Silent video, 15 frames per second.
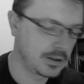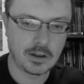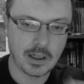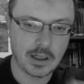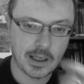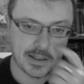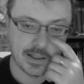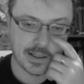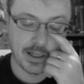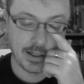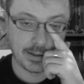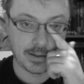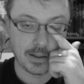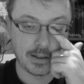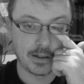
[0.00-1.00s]
last night
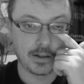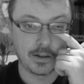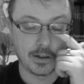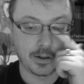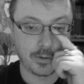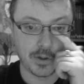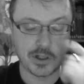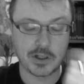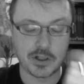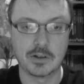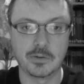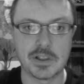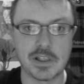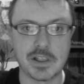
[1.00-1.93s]
a question was